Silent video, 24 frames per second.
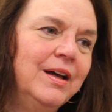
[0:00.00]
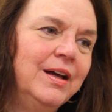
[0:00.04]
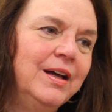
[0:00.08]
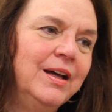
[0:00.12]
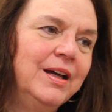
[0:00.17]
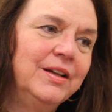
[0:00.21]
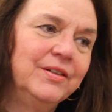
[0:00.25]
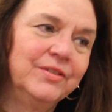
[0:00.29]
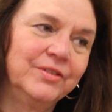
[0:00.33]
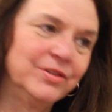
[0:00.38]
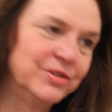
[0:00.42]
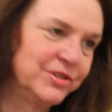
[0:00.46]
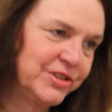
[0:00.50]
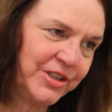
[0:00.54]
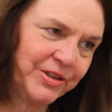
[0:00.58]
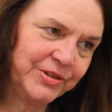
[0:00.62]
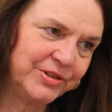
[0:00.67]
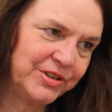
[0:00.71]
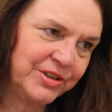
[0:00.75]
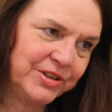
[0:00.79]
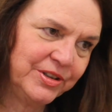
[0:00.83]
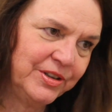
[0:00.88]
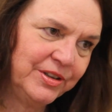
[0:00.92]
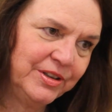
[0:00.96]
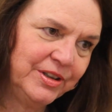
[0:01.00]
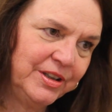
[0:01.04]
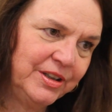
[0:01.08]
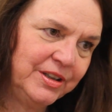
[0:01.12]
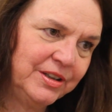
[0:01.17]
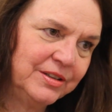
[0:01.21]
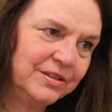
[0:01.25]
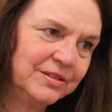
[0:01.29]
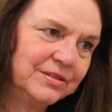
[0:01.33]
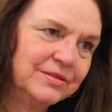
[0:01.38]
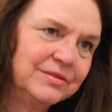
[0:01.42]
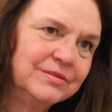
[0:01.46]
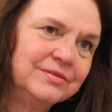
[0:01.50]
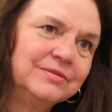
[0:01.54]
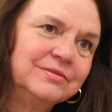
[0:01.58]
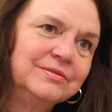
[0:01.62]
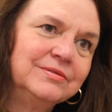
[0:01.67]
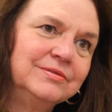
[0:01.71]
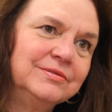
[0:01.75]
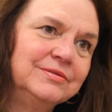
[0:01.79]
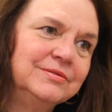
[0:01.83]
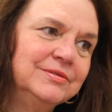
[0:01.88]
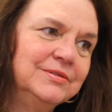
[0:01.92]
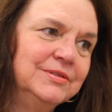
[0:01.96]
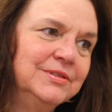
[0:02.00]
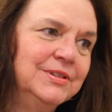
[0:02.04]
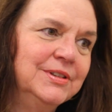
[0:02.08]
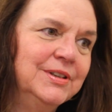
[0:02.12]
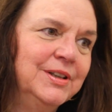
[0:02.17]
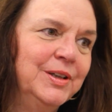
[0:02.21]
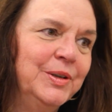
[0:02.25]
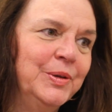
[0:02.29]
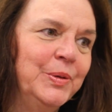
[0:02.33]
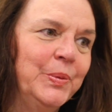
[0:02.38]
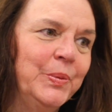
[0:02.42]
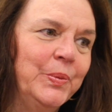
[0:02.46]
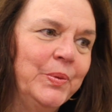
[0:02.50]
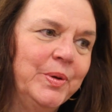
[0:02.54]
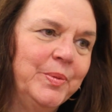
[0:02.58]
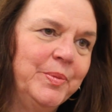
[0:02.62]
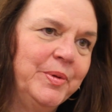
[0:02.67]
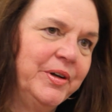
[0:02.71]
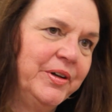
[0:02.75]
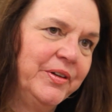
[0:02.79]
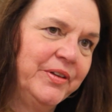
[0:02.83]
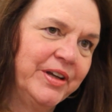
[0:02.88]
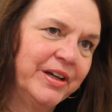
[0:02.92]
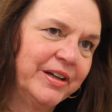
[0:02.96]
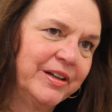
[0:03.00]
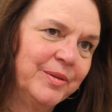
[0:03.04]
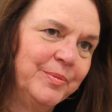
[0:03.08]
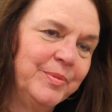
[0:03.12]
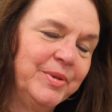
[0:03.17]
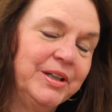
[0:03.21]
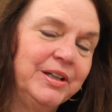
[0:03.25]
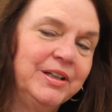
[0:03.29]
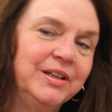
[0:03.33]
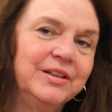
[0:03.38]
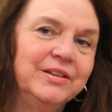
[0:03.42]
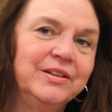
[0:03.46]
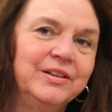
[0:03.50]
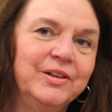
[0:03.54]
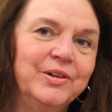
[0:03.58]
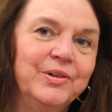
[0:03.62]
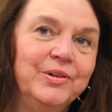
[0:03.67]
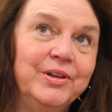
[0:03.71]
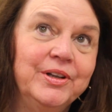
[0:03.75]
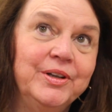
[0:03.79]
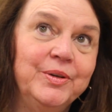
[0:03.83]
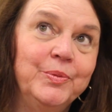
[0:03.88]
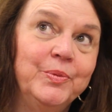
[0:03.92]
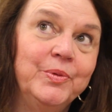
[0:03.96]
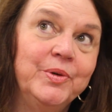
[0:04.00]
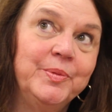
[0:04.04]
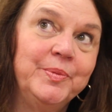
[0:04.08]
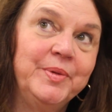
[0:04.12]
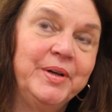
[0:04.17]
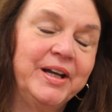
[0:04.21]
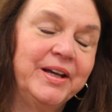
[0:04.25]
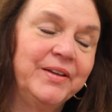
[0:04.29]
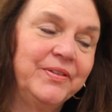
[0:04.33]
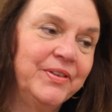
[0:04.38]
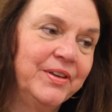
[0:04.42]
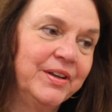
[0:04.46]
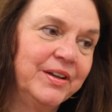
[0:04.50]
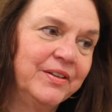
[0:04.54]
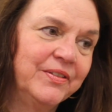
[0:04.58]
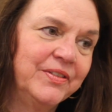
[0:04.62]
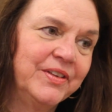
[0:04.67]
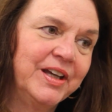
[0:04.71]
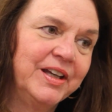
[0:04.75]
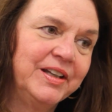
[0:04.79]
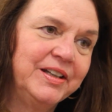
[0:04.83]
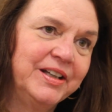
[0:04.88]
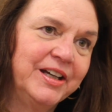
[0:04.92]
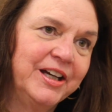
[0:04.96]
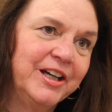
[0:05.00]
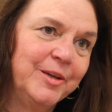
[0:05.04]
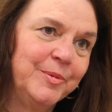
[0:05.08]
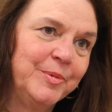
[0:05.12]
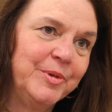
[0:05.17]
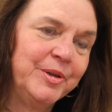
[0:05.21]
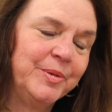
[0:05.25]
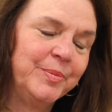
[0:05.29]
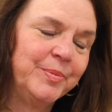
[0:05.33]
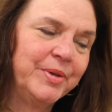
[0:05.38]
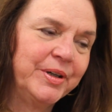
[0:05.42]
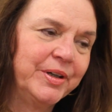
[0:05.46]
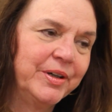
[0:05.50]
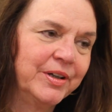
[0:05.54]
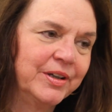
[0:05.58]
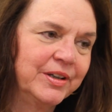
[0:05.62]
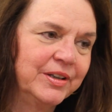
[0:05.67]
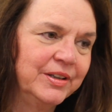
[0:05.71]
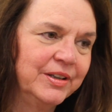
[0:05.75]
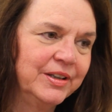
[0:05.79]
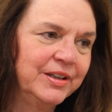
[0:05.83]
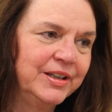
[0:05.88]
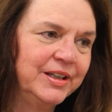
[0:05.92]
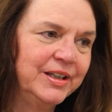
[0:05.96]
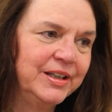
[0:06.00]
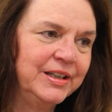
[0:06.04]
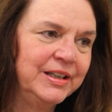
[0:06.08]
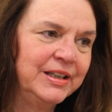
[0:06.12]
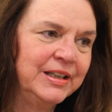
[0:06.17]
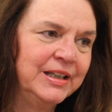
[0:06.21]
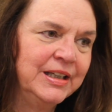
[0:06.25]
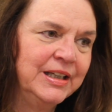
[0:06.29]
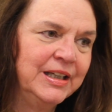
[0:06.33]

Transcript: And of course I was the only woman on that committee, and the only woman I think at that time in American Lit.